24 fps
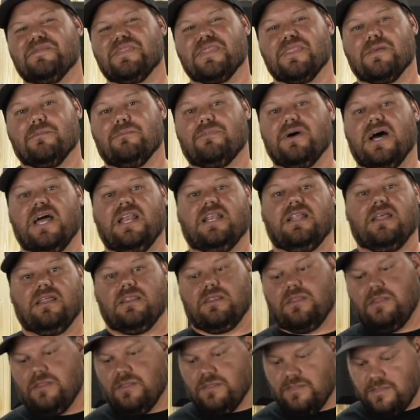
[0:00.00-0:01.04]
But
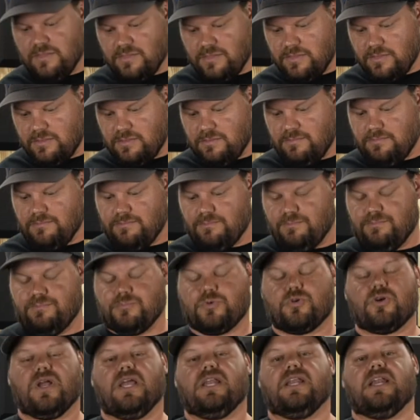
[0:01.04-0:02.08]

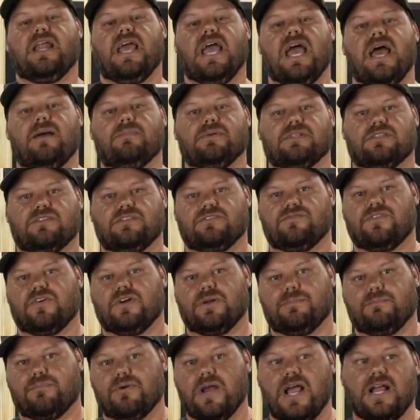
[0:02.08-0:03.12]
creating habits is very
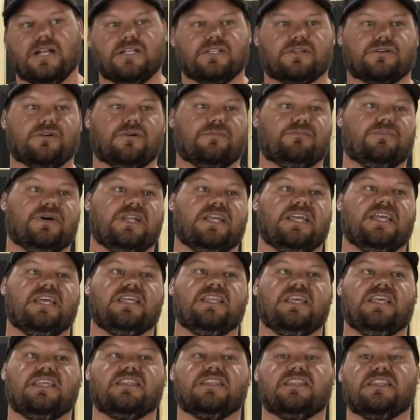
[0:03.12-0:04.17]
practical. But
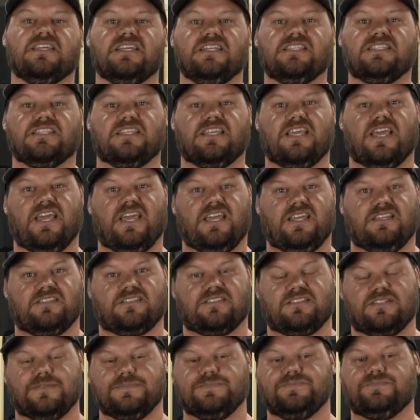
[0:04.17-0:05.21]
in this
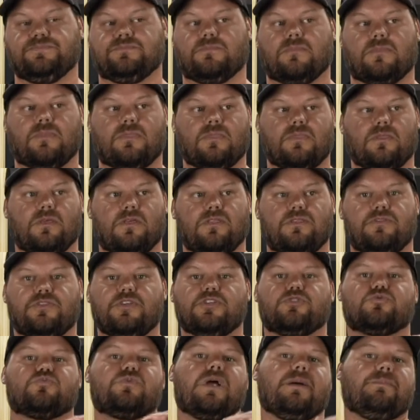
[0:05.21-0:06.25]
case,
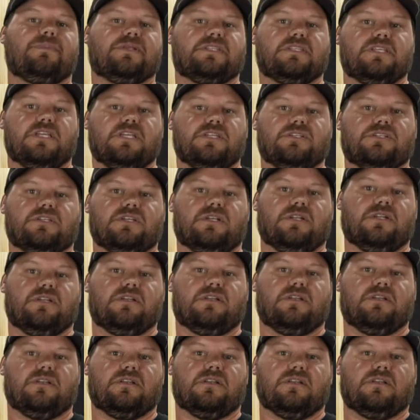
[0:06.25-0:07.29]
this repetition
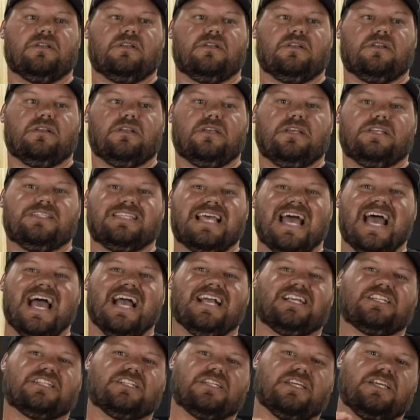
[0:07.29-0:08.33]
is
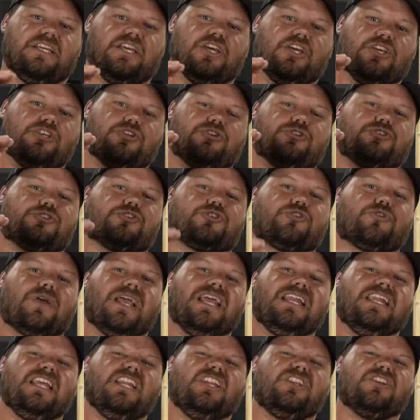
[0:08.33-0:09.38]
actually, you're
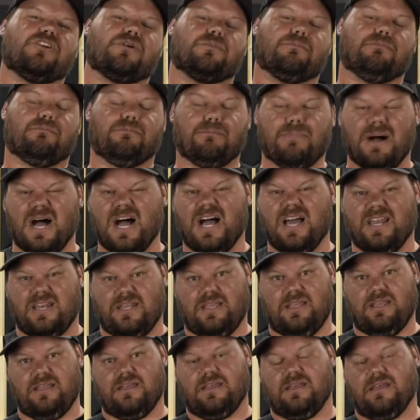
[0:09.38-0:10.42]
training your
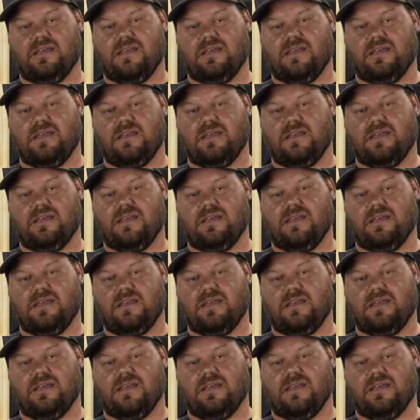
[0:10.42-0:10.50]
body